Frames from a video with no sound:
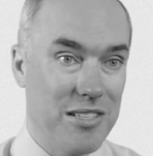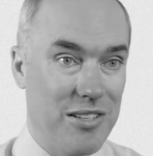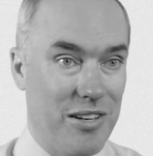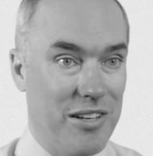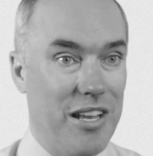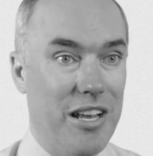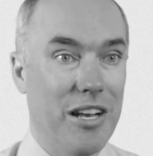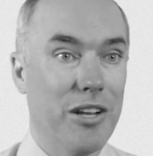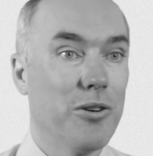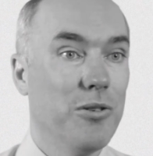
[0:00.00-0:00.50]
is
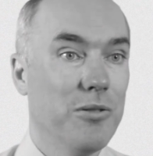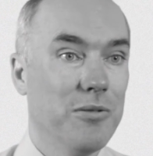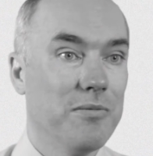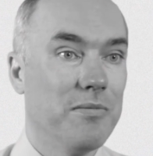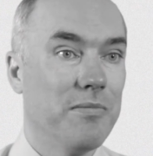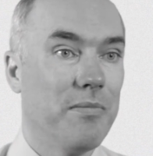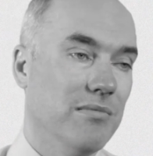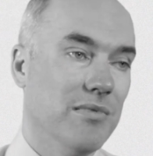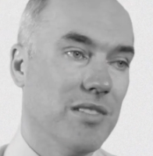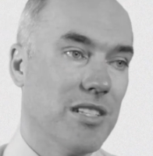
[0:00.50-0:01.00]
identical.
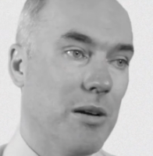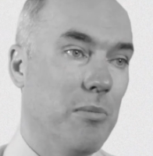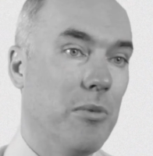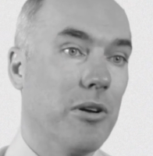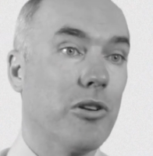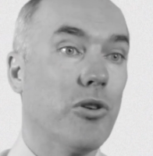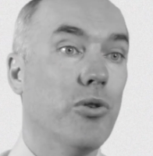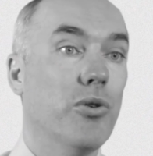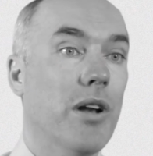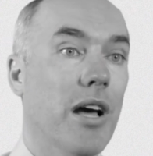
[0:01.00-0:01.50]

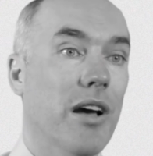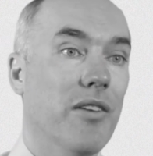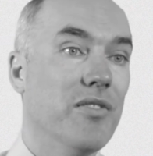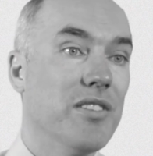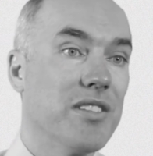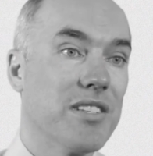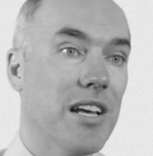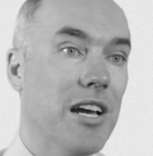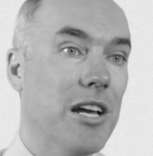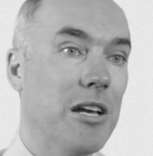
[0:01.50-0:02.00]
Someone could have
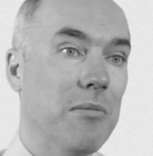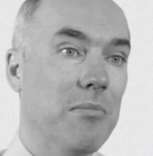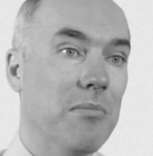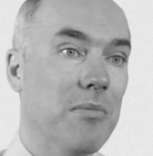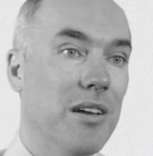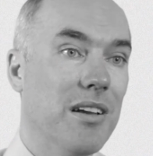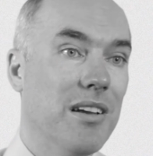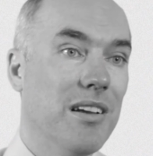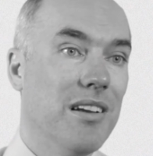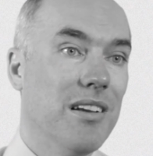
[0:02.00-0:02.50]
the same
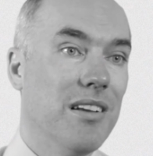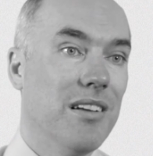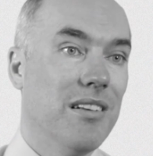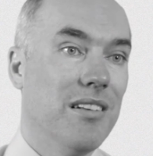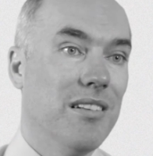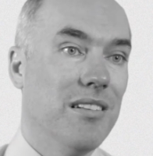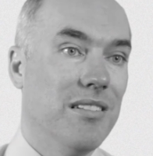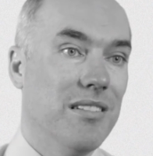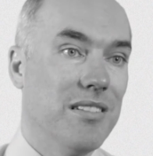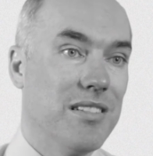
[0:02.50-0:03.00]

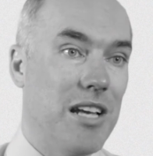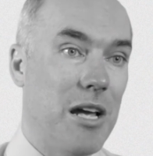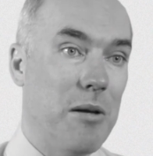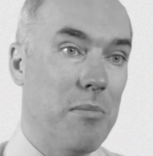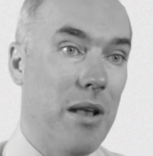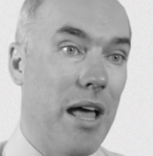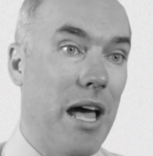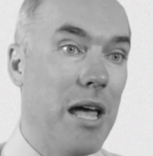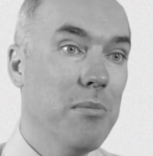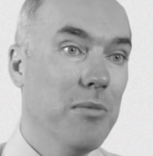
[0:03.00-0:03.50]

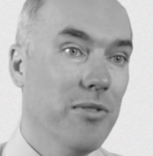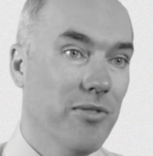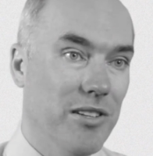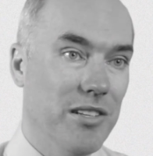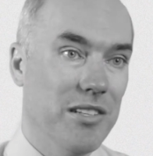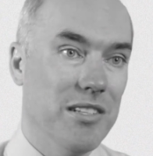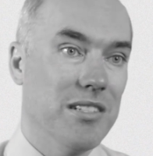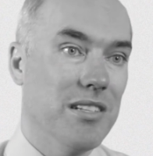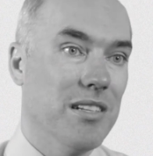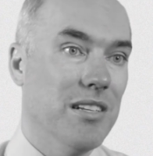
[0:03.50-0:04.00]
same name of
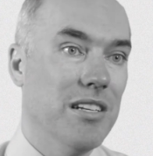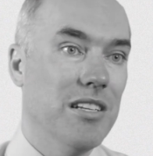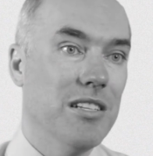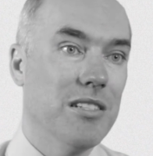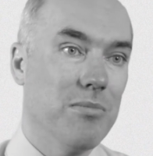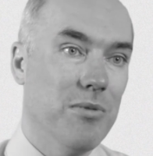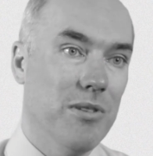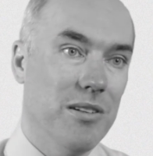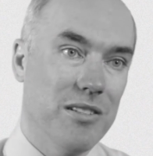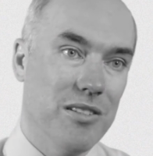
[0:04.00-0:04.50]
the
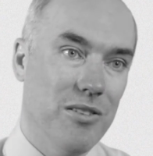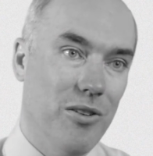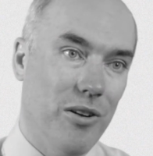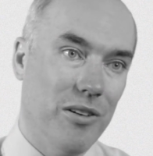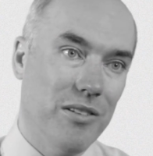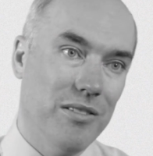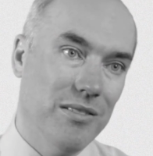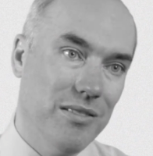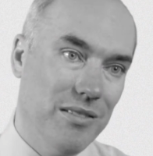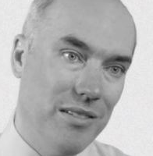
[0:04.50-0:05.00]
disease, but it's
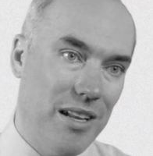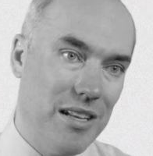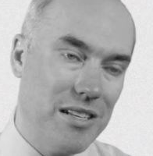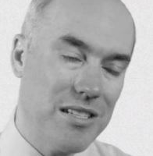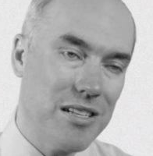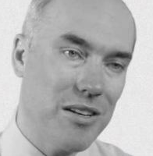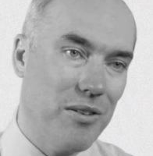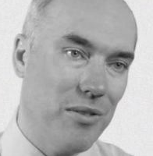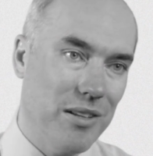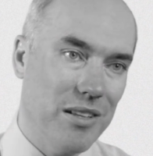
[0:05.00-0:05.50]
not
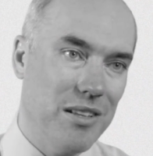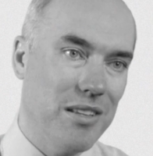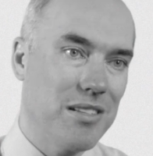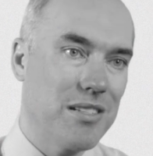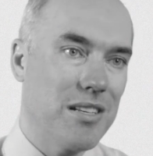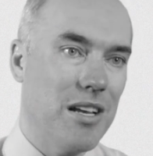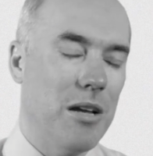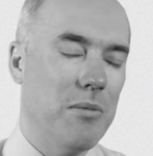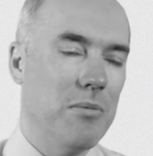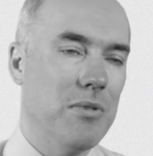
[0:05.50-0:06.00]
necessarily the
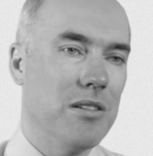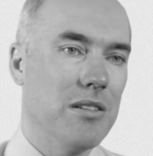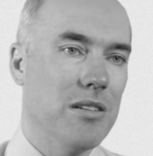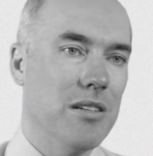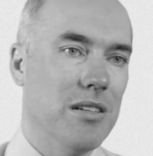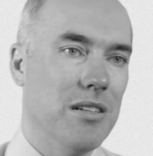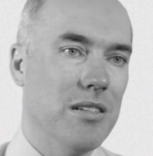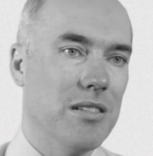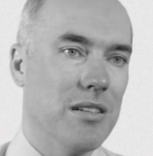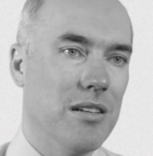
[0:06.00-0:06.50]
same
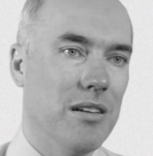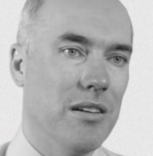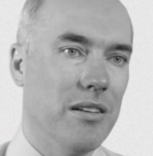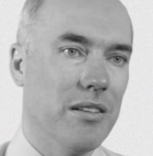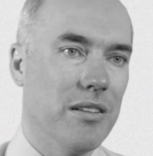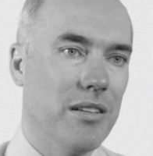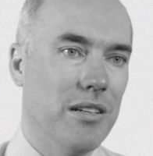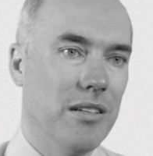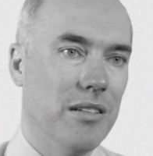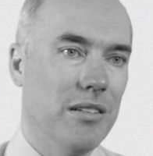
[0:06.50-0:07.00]
disease. And I
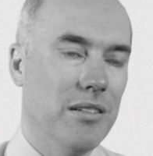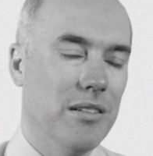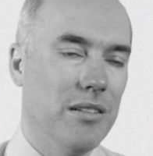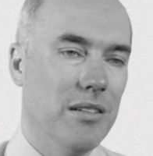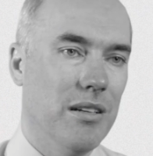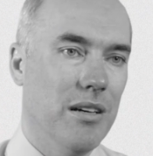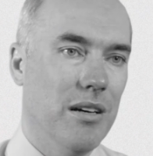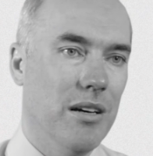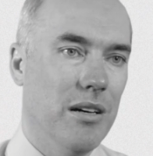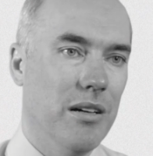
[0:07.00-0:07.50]
think
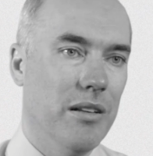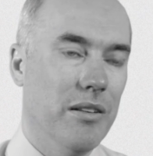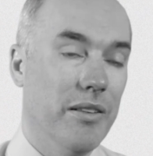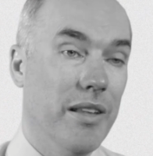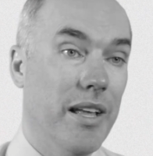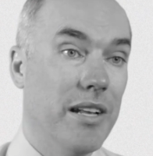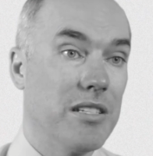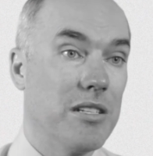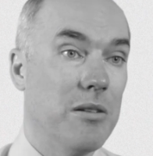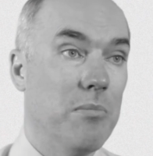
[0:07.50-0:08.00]
uh,
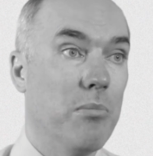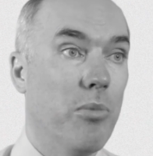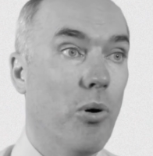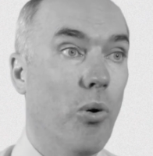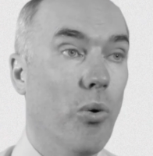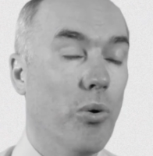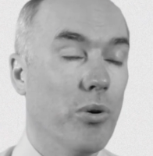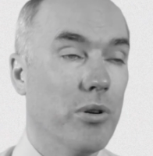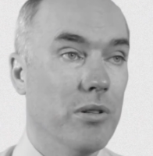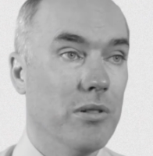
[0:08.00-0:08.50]
and that's
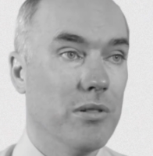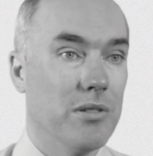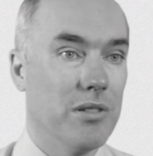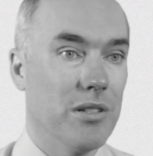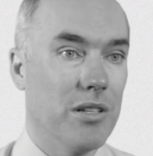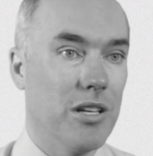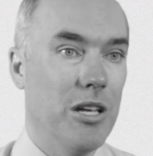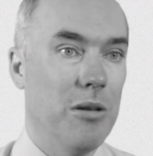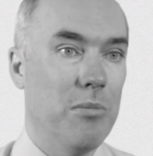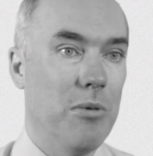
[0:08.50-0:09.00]
important
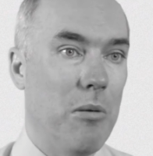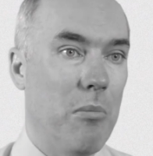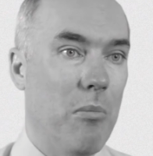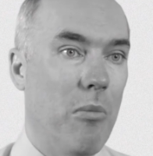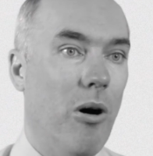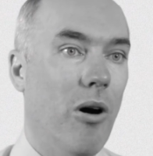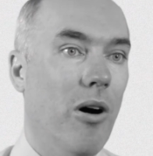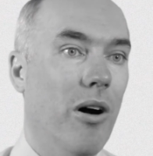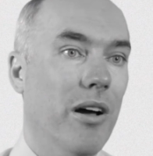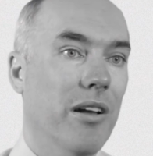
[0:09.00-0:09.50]
to keep in
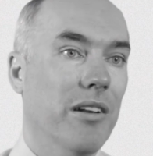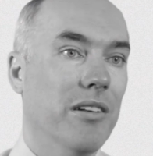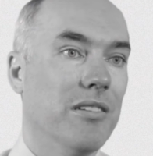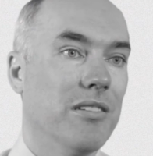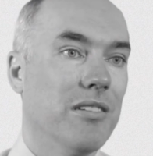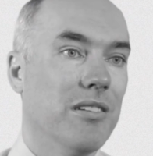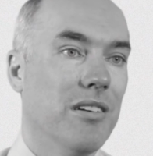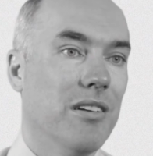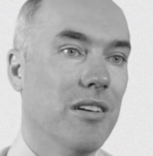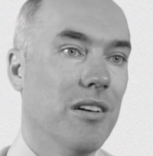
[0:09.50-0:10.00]
mind